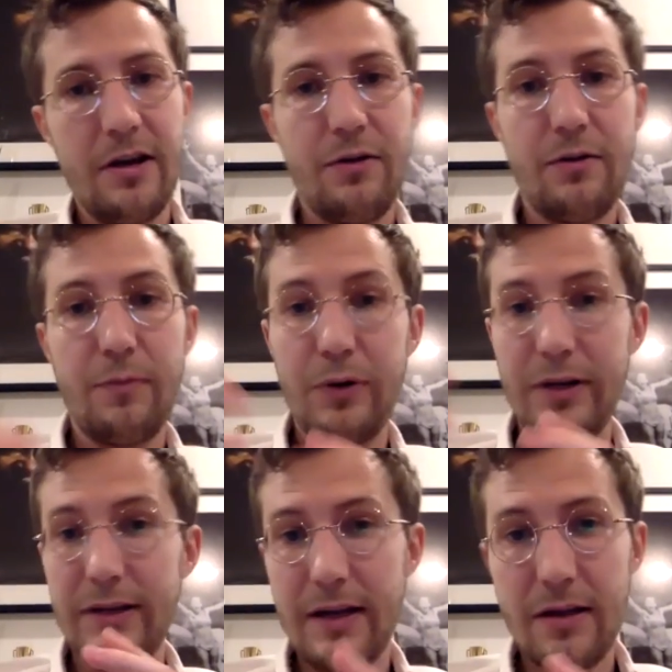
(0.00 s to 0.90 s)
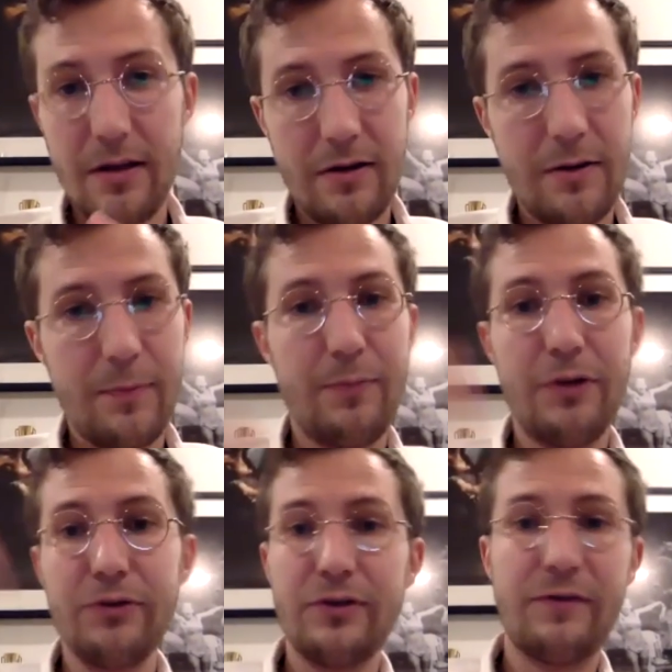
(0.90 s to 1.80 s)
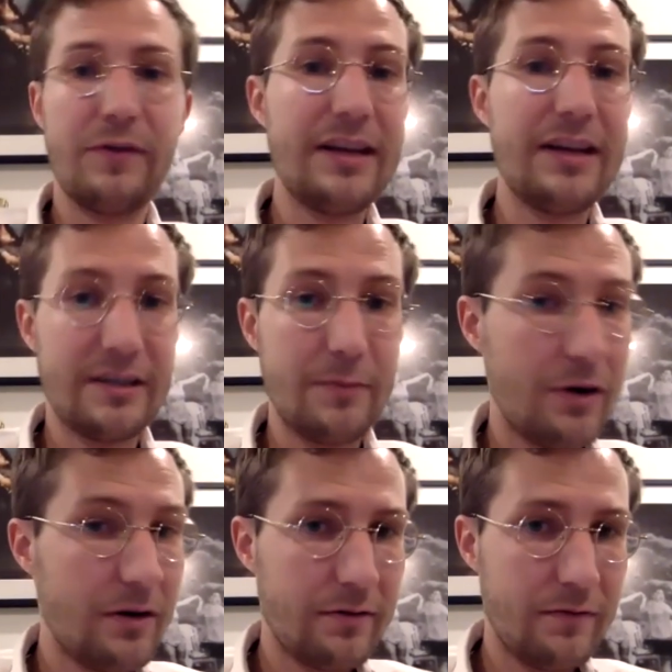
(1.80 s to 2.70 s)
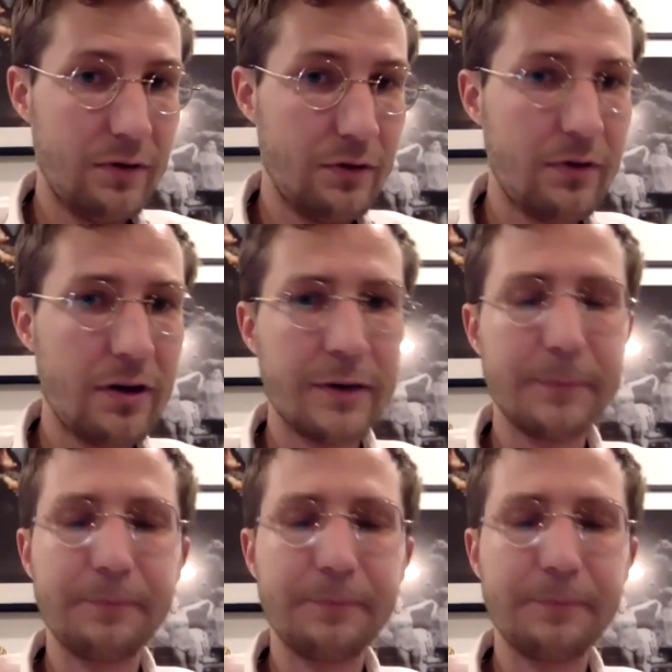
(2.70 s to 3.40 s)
who are putting together proposals for the next mayor of New York,